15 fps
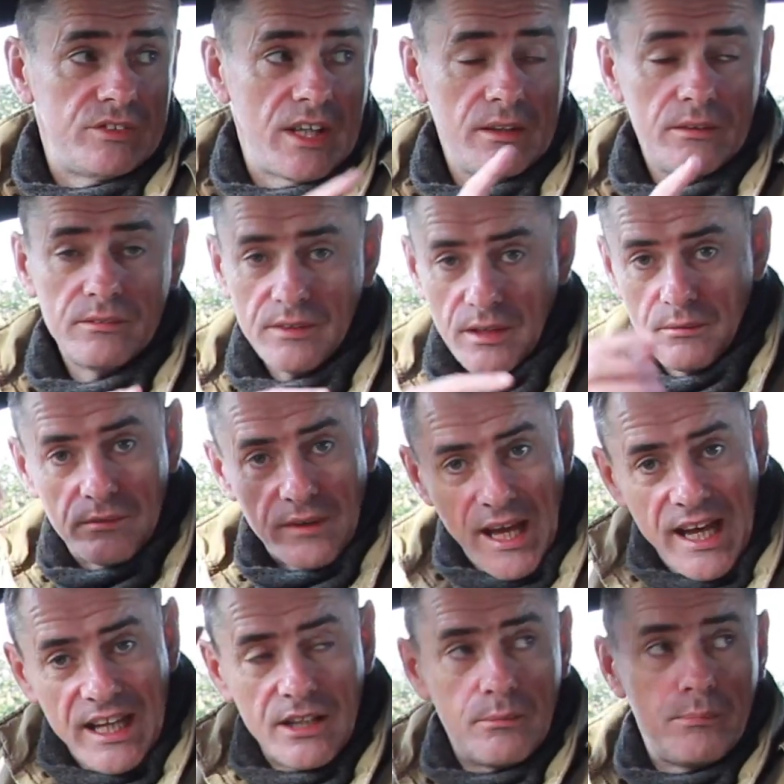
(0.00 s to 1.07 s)
Their
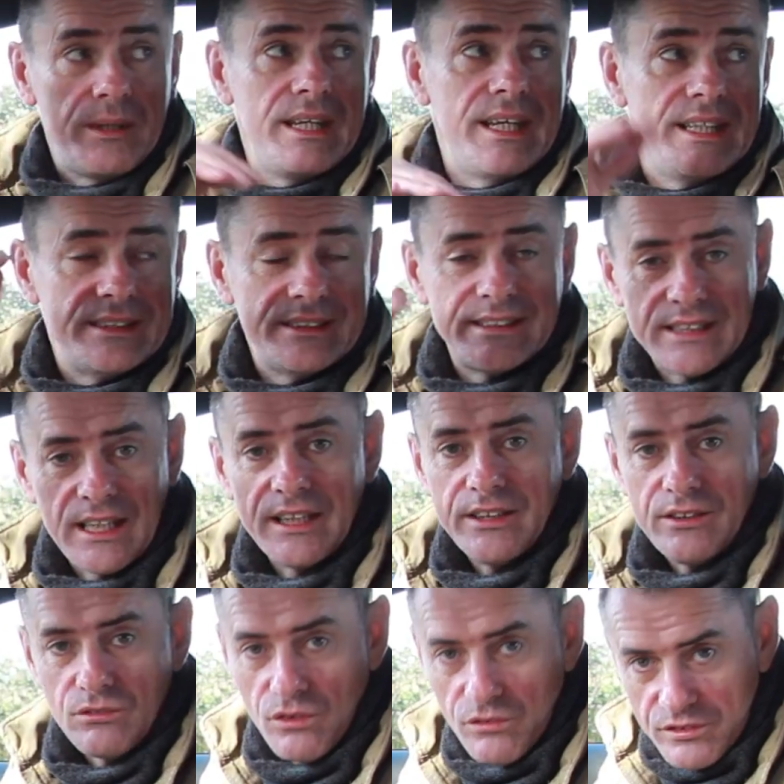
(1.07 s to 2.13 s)
head will be inside
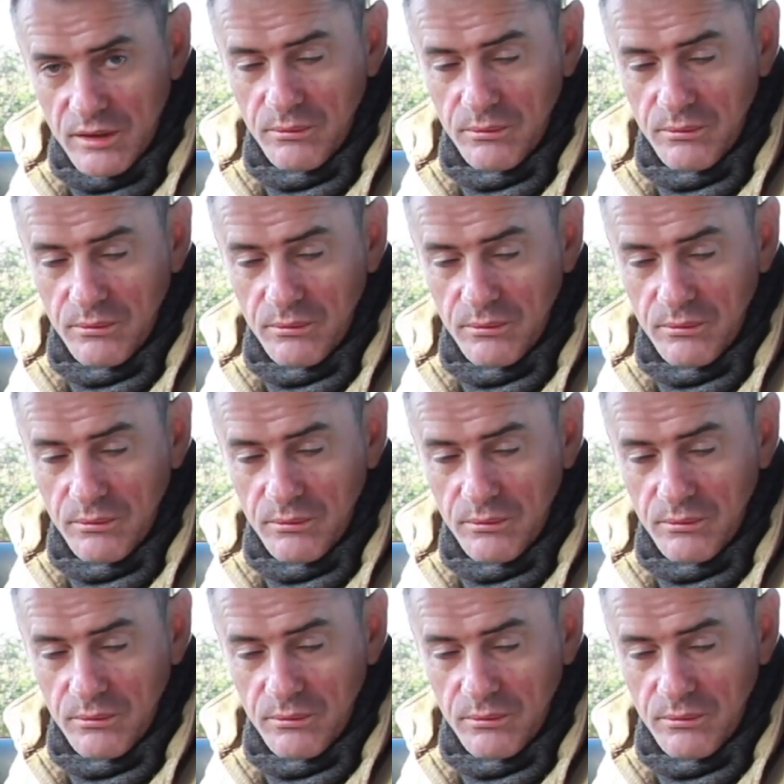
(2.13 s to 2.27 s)
the roof.